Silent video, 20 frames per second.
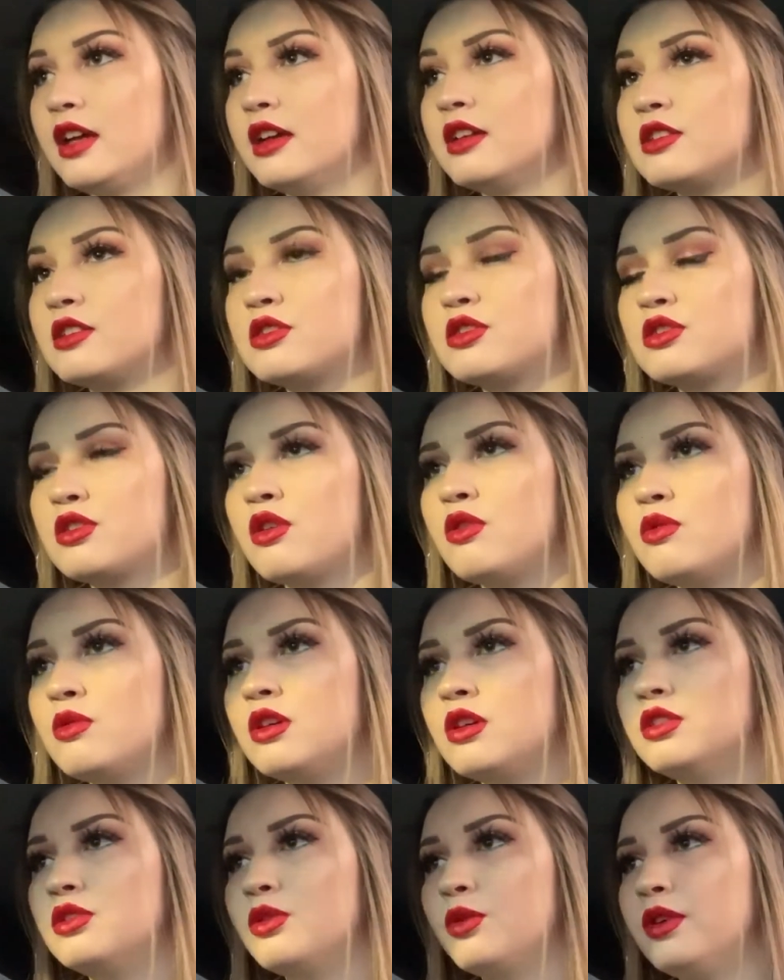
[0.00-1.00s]
It's so
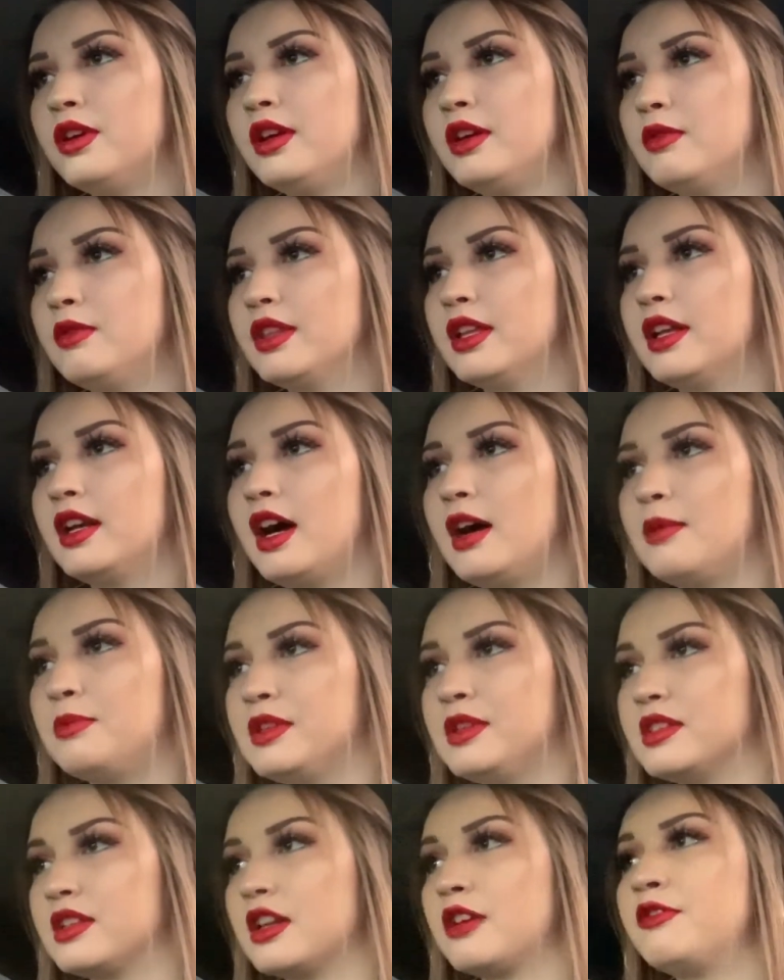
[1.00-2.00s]
annoying when that
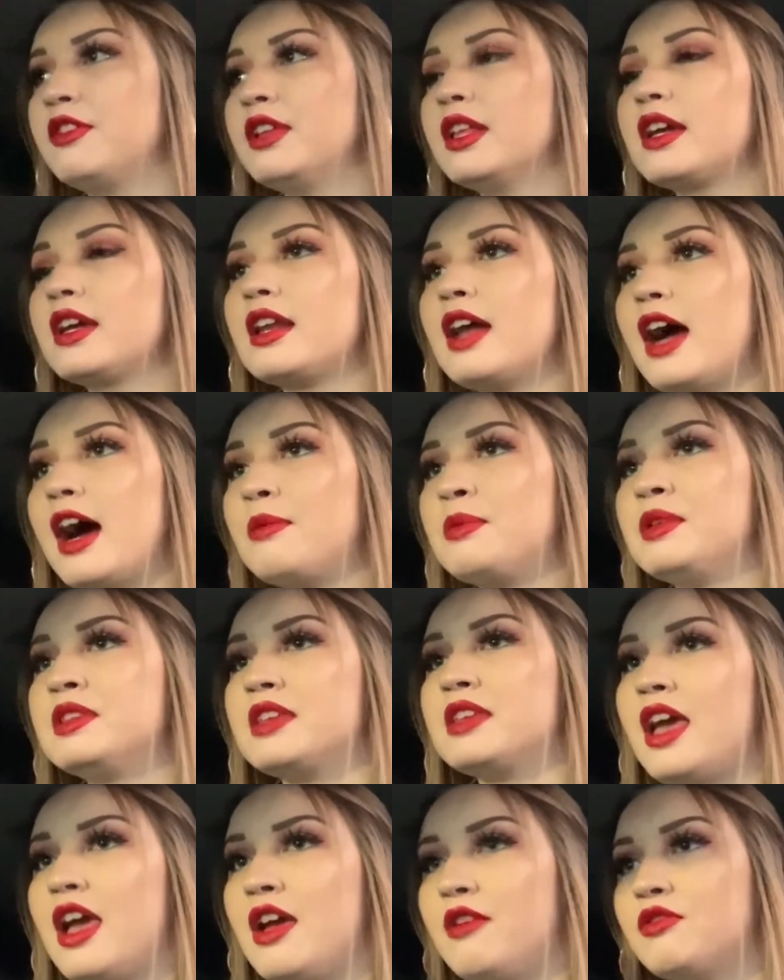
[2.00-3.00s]
happens, and I feel like it happens
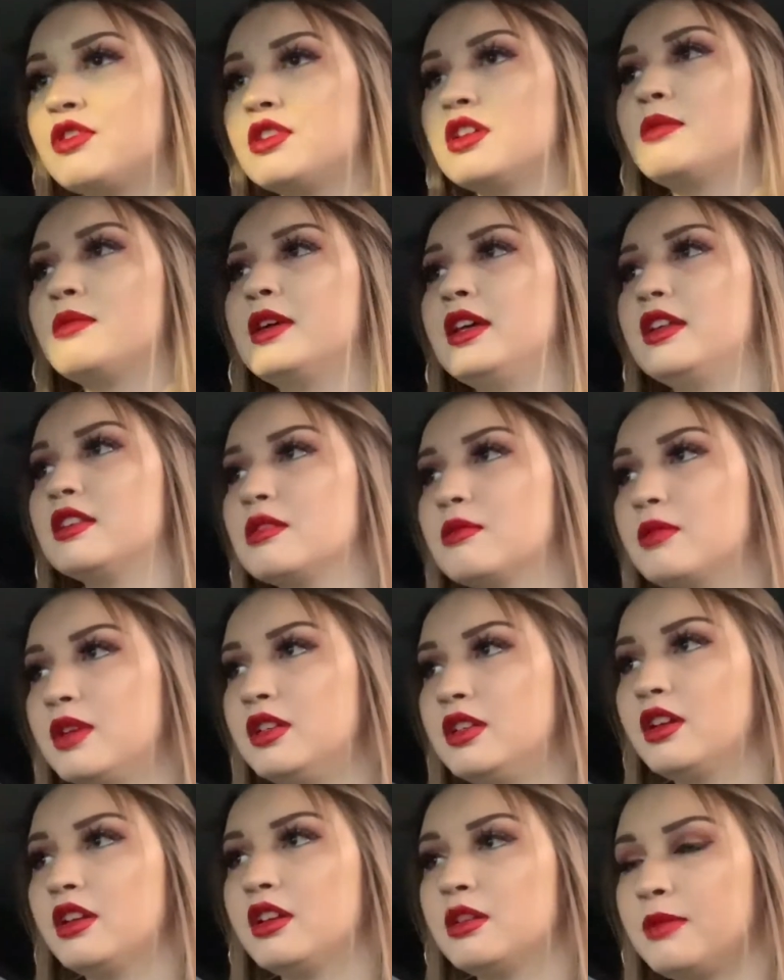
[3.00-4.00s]
every time I get something
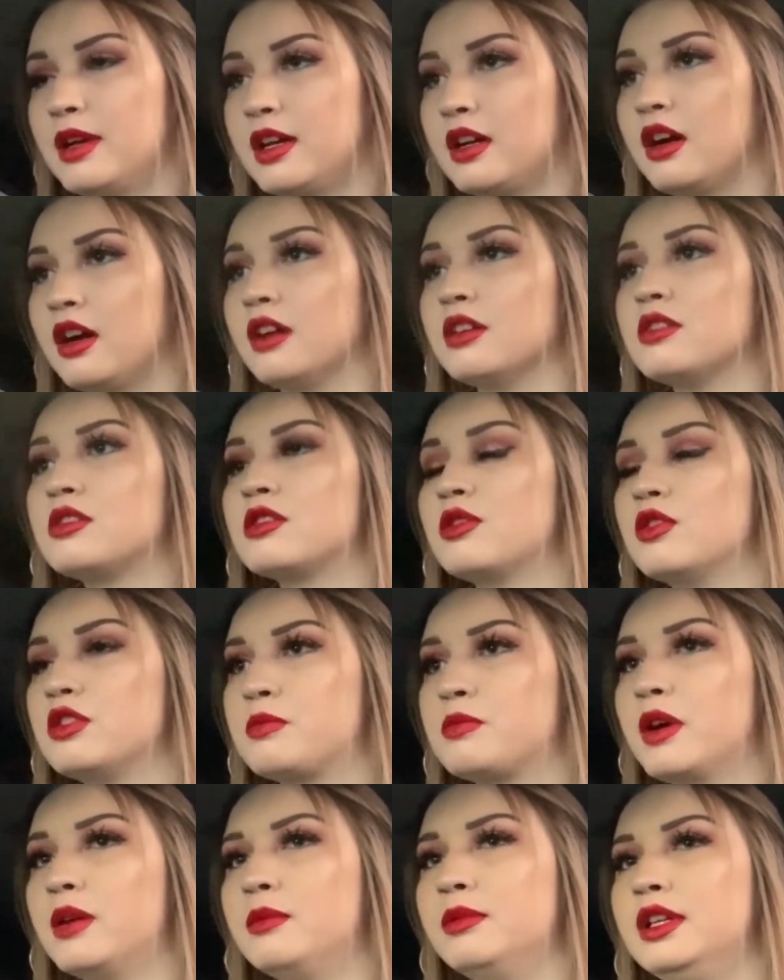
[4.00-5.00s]
done to my car, so it's
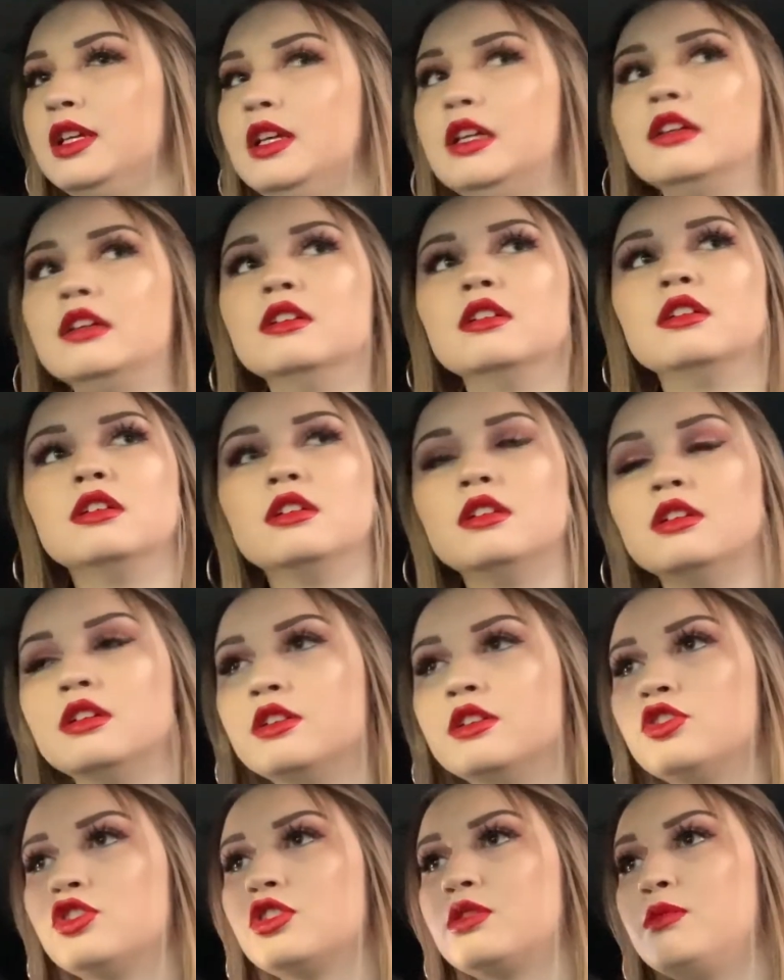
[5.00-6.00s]
probably
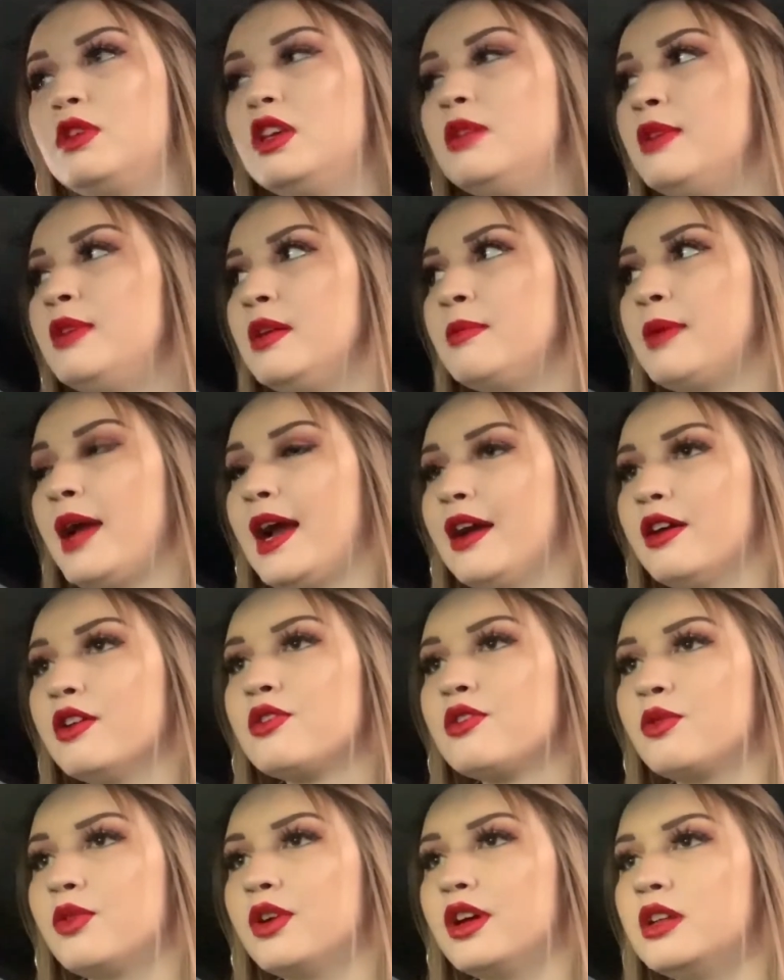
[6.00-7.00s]
just me being
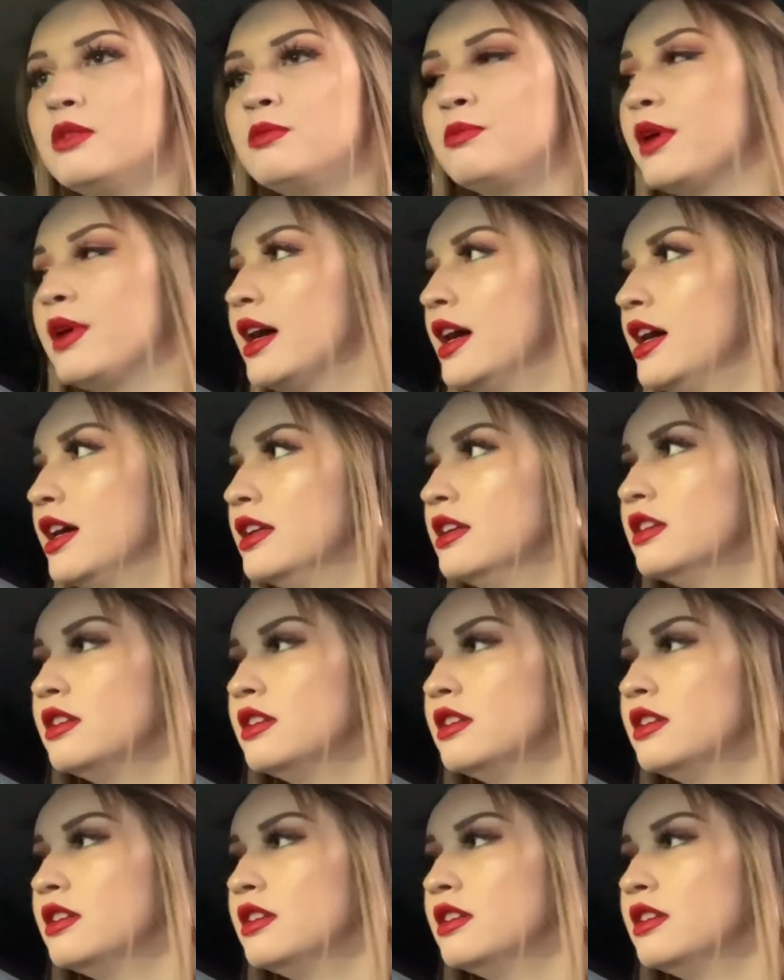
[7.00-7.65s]
paranoid, but